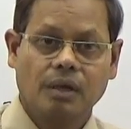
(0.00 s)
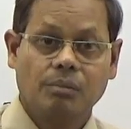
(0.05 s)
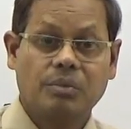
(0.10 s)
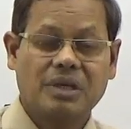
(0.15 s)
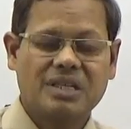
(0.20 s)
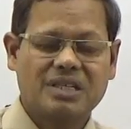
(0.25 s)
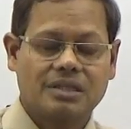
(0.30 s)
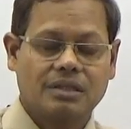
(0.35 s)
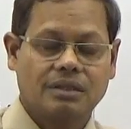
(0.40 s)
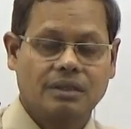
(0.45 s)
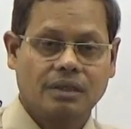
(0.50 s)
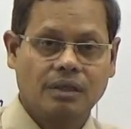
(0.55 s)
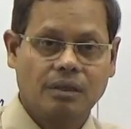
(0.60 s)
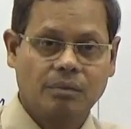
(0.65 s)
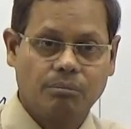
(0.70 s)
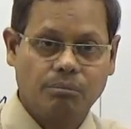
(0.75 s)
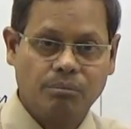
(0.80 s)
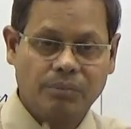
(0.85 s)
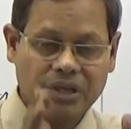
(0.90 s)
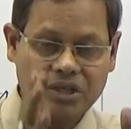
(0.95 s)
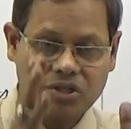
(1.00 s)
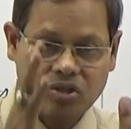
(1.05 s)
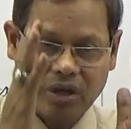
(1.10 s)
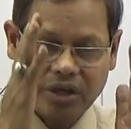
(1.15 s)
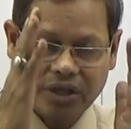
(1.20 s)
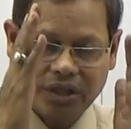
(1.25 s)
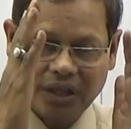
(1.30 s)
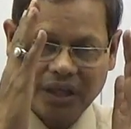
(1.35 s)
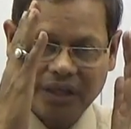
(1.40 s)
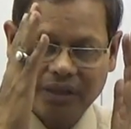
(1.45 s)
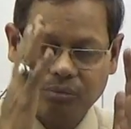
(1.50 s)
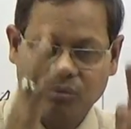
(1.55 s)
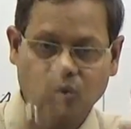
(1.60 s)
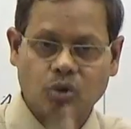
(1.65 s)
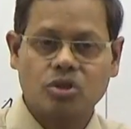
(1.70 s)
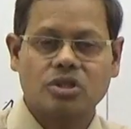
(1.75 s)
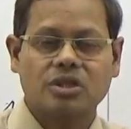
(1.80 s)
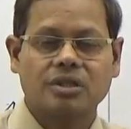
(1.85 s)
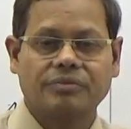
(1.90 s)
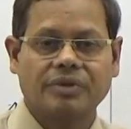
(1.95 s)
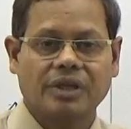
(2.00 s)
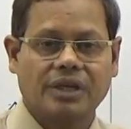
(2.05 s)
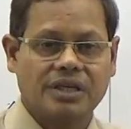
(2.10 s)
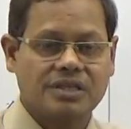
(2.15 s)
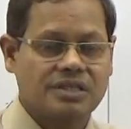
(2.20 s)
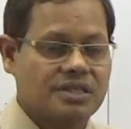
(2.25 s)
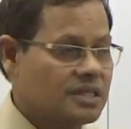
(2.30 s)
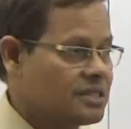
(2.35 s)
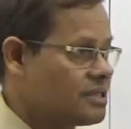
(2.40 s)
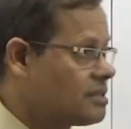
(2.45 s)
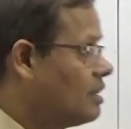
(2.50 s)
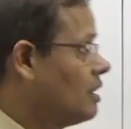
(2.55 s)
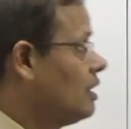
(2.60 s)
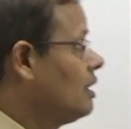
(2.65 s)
But in majority and most of the cases,